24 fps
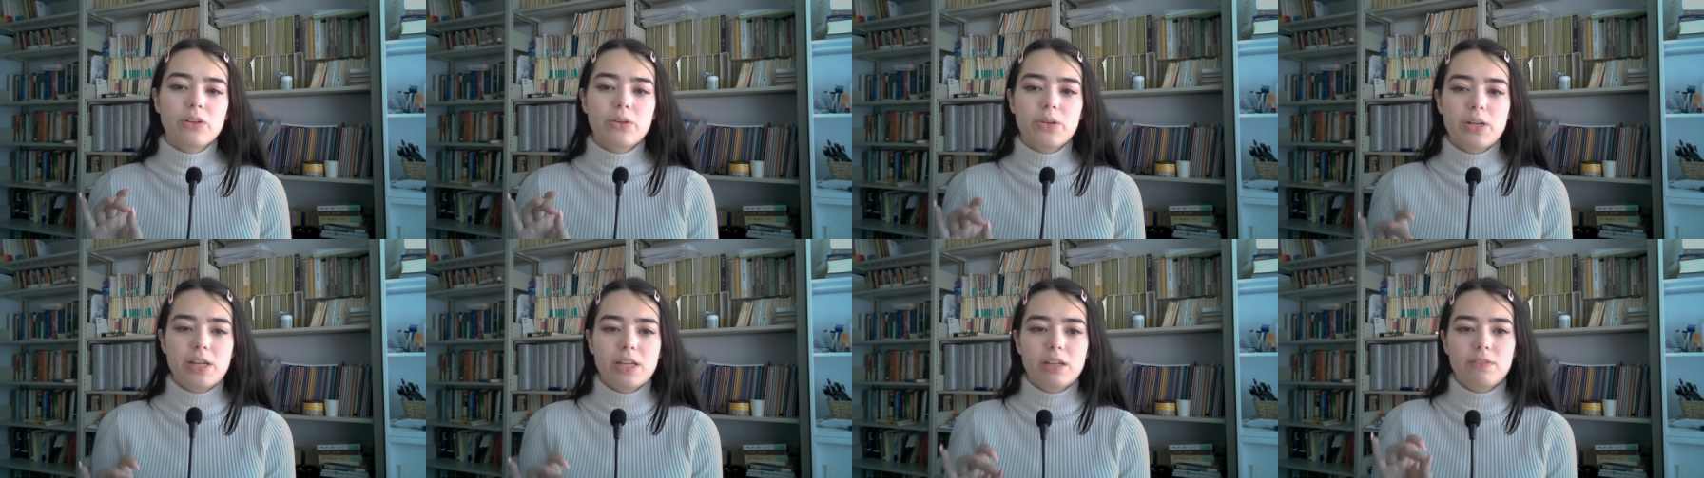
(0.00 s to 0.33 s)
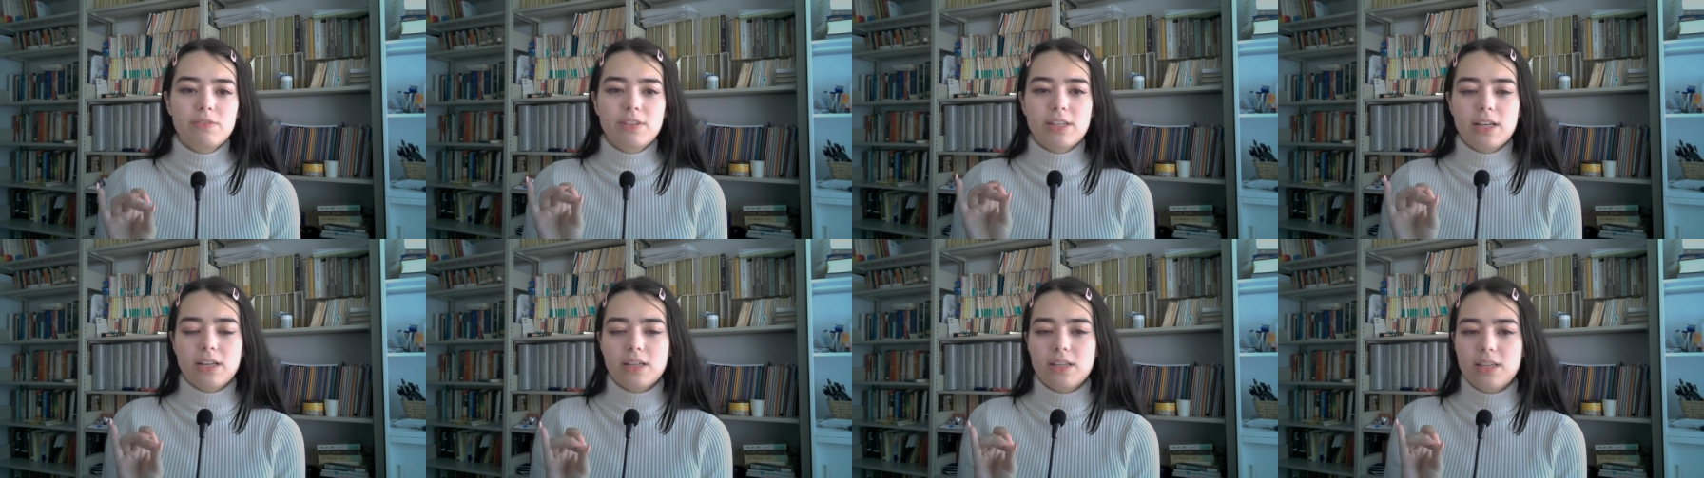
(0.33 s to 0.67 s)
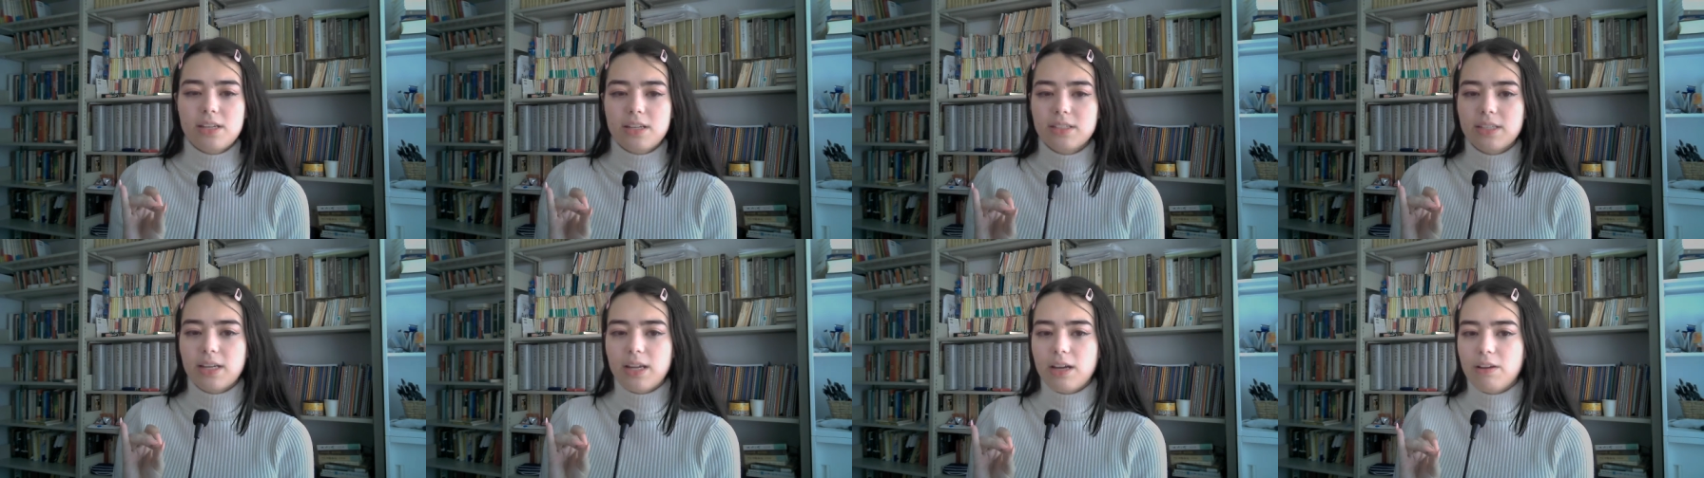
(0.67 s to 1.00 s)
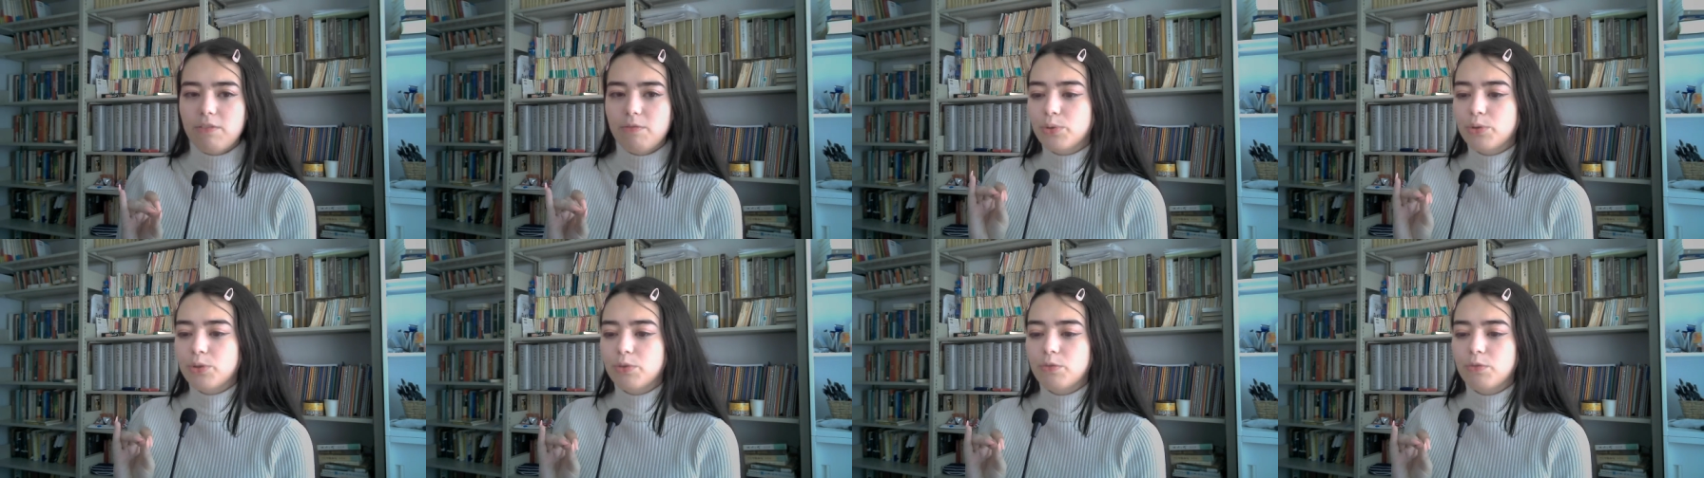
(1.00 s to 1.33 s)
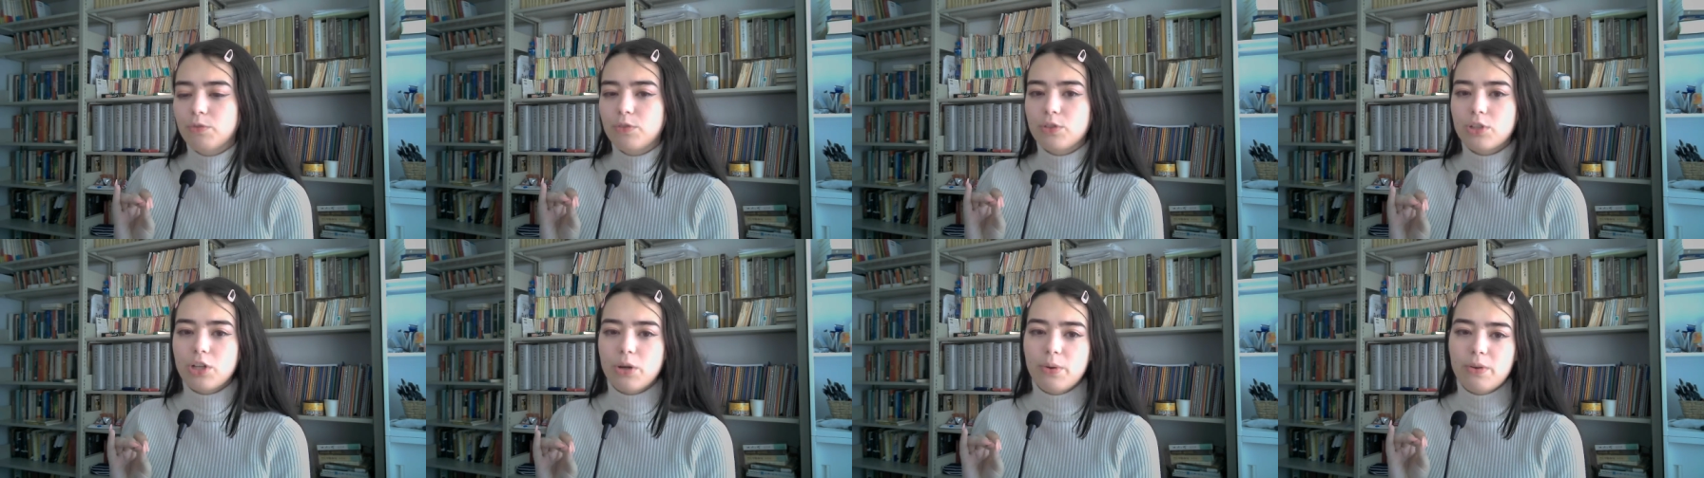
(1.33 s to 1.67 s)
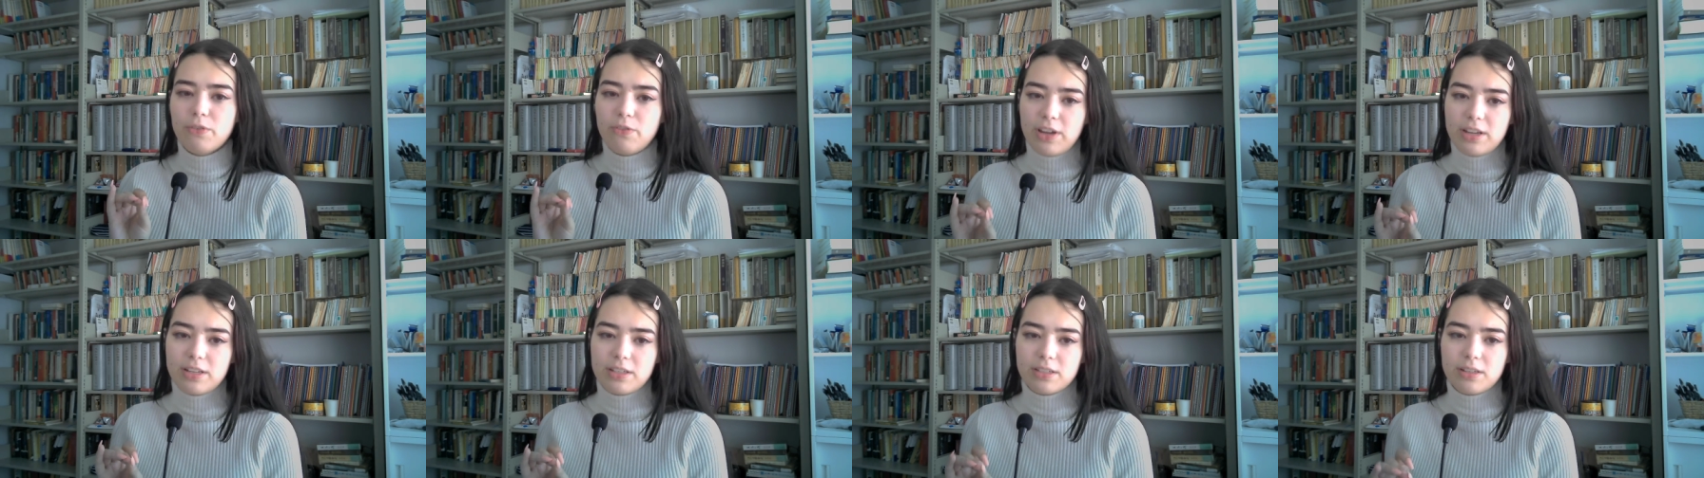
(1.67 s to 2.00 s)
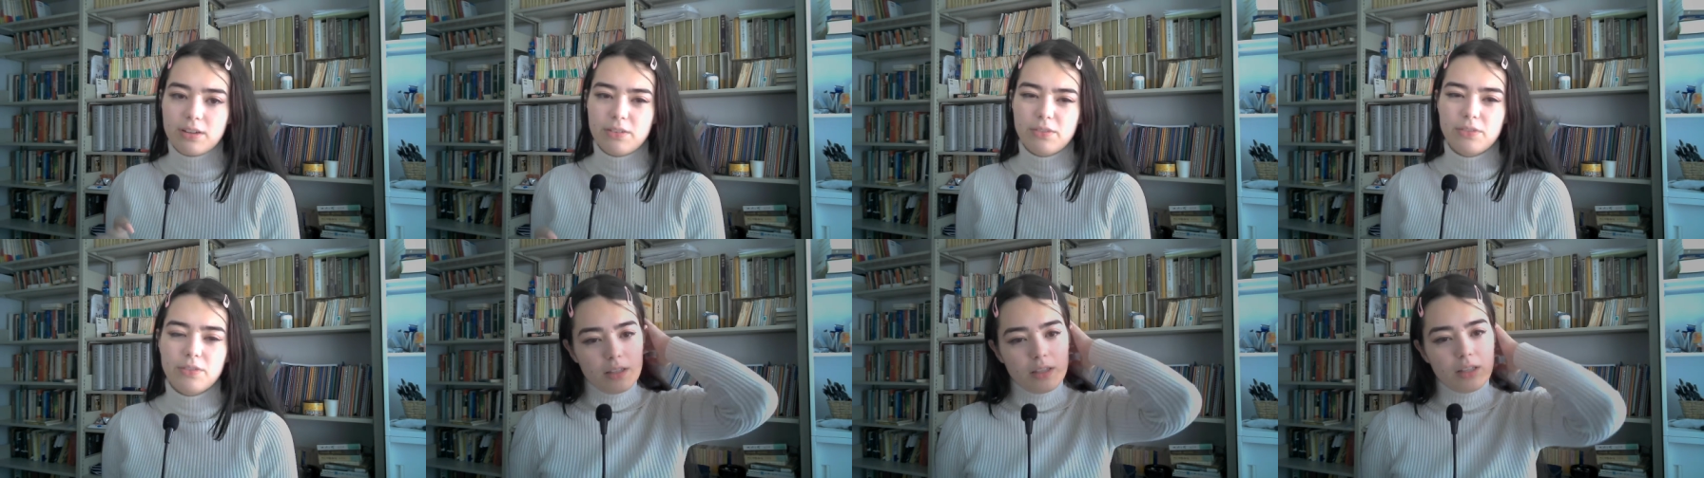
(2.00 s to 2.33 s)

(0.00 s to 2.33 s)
creative techniques that have proved so evasive.